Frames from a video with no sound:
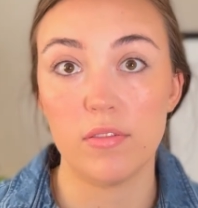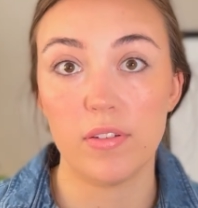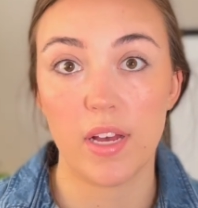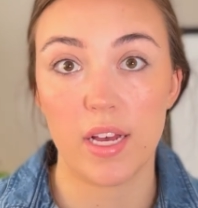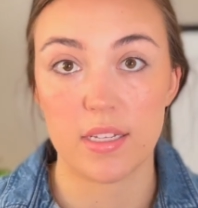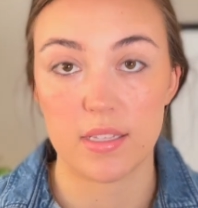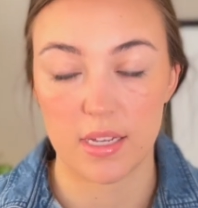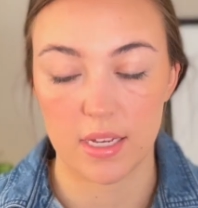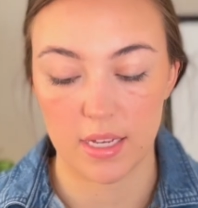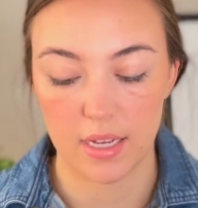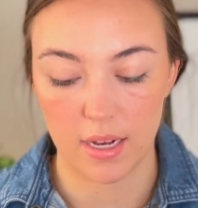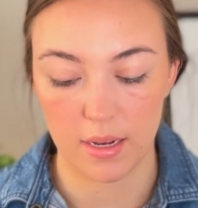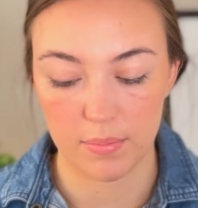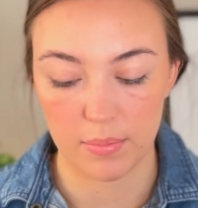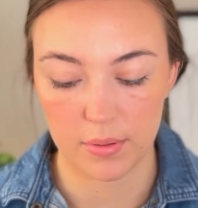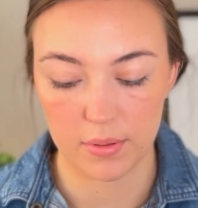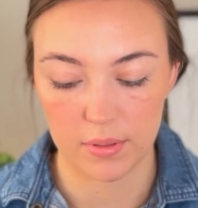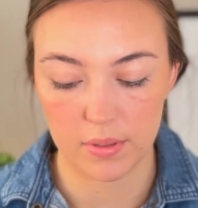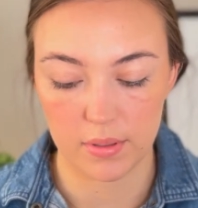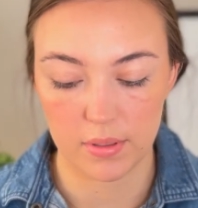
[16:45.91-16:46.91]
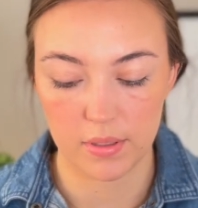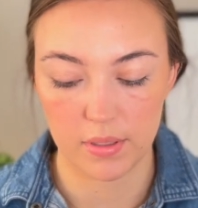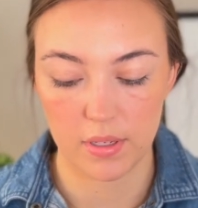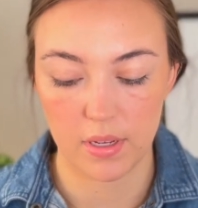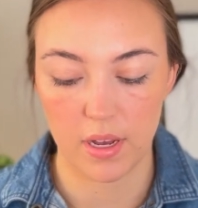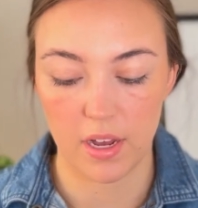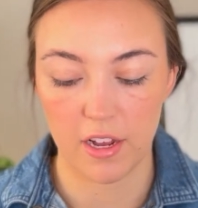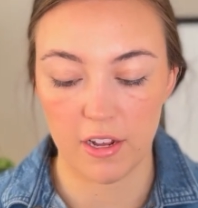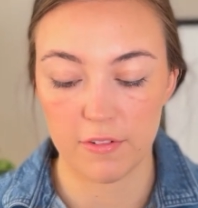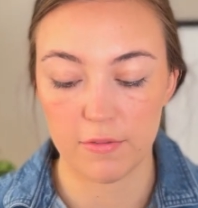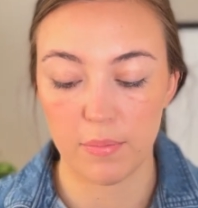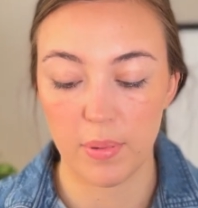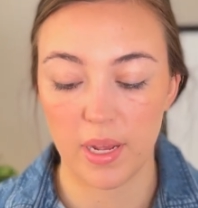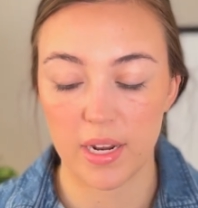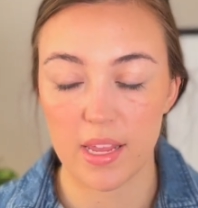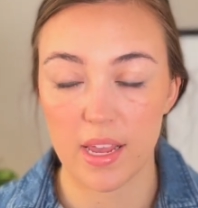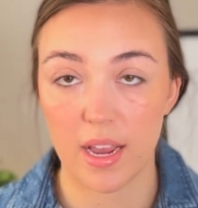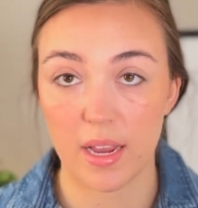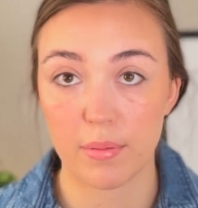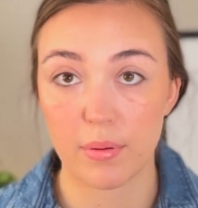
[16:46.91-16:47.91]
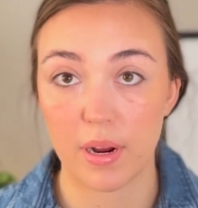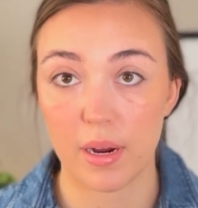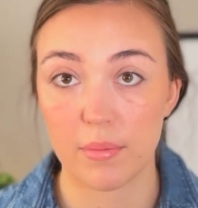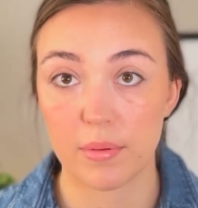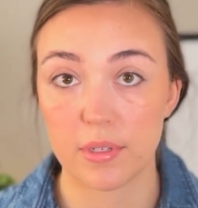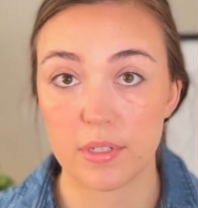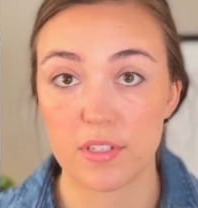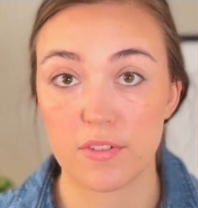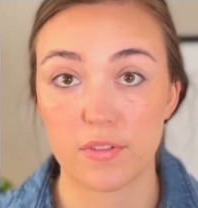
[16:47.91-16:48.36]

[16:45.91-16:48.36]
has a couple of putty eye primers.